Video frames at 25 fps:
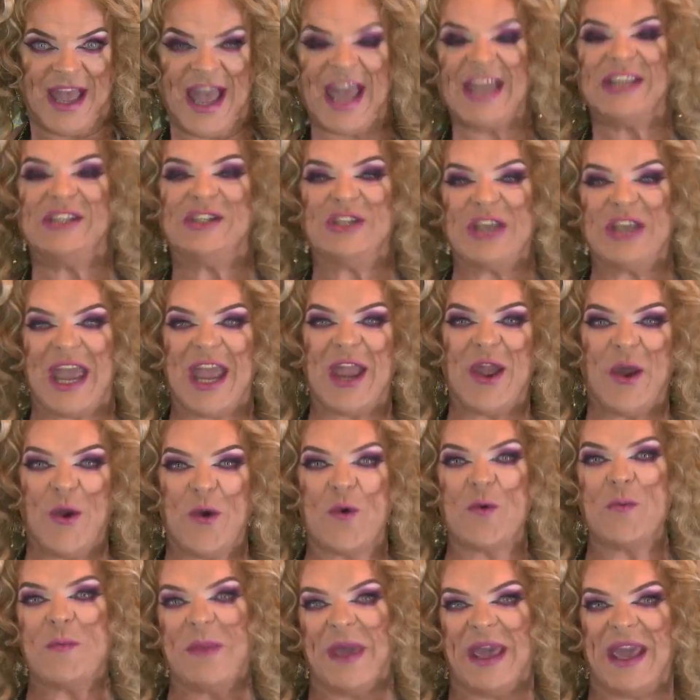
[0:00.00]
a
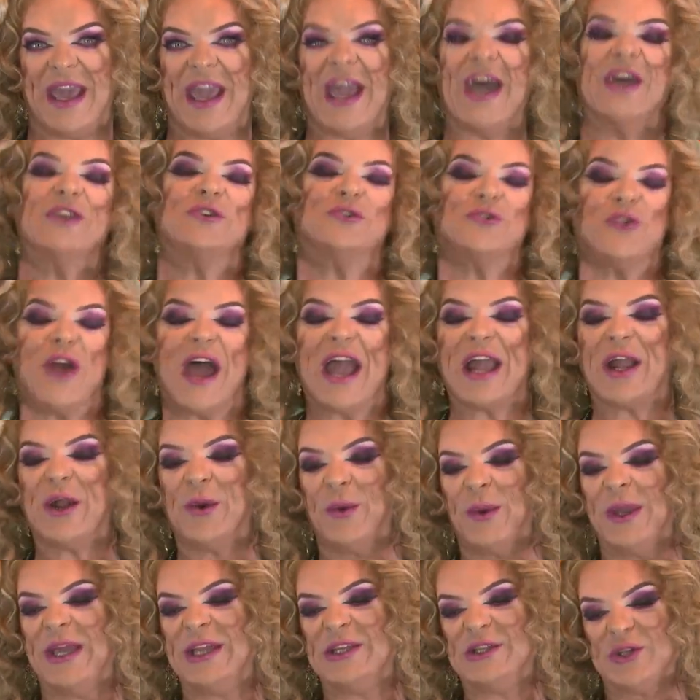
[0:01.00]
J-O-B, a drag
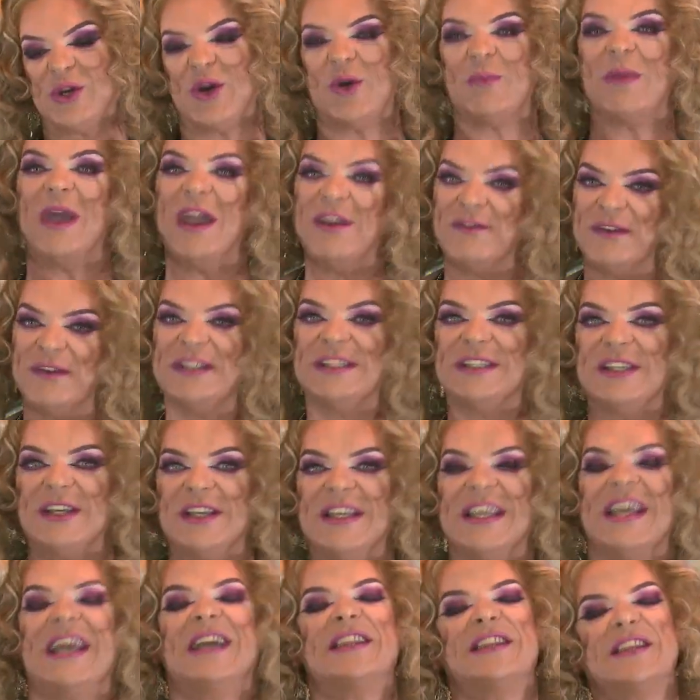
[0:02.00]
queen job, every
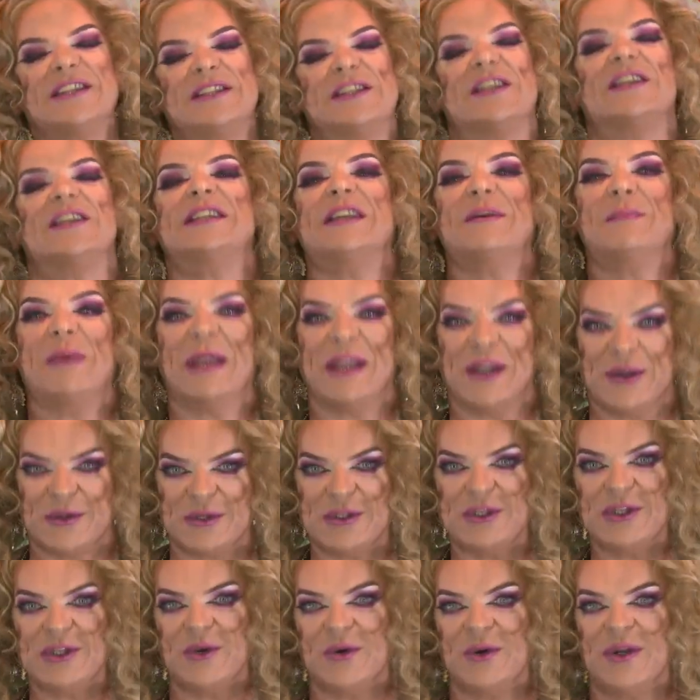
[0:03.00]
Sunday at the Sunday
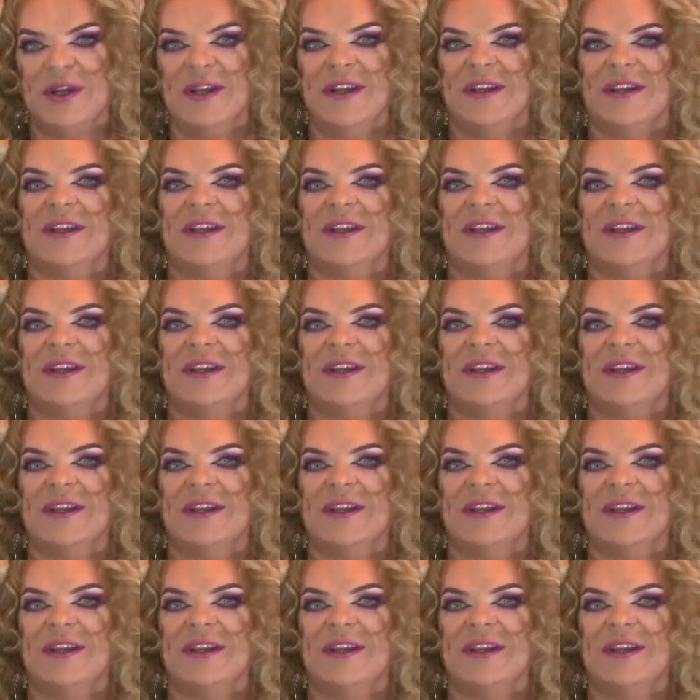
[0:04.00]
Bingo Show.